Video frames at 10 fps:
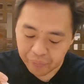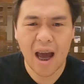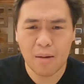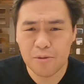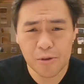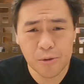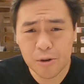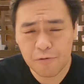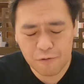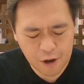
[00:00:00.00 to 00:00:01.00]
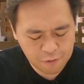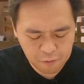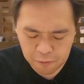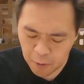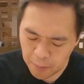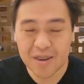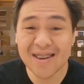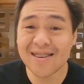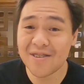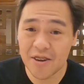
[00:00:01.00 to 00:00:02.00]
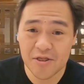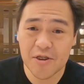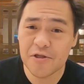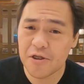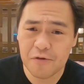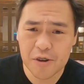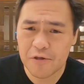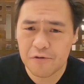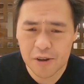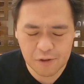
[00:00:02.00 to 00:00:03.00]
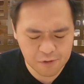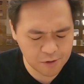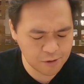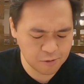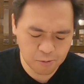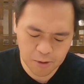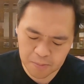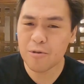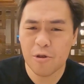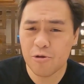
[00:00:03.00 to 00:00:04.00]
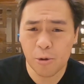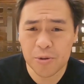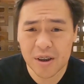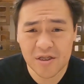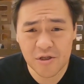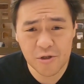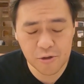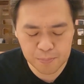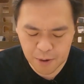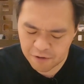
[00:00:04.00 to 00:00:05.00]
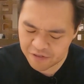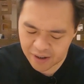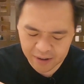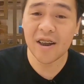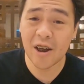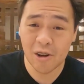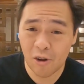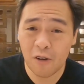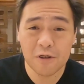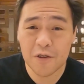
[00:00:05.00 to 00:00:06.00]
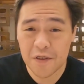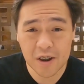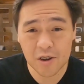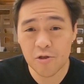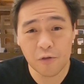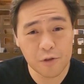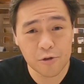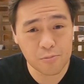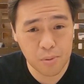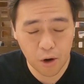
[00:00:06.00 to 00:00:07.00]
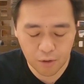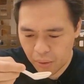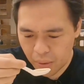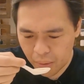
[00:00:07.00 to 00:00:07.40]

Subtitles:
Absolutely flavorful. You can taste the seafoody flavor in this one. The saltiness is just perfect, and I love the thickness of this broth.